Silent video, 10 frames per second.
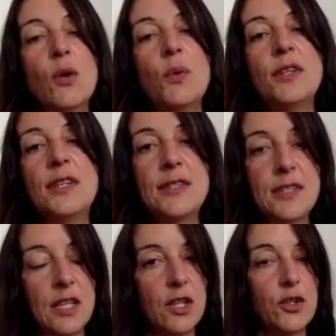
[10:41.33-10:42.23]
with
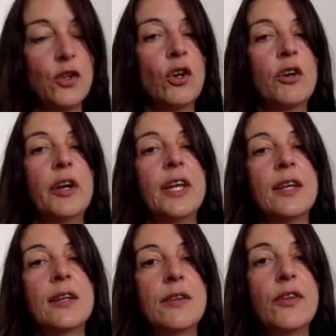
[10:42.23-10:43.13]
this
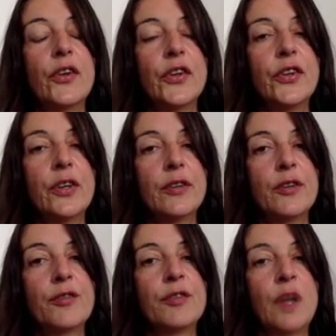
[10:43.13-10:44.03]
ignoring
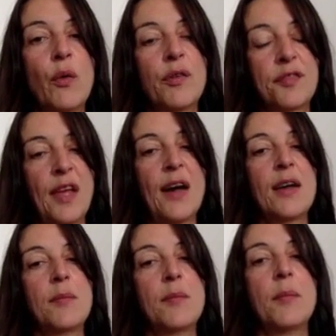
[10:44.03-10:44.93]
the flow of
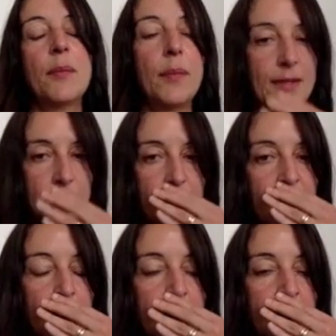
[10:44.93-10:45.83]
time as a
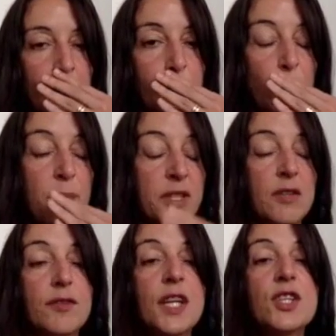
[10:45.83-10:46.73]
fundamental property
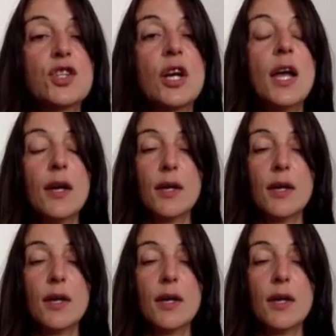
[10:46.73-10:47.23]
of nature,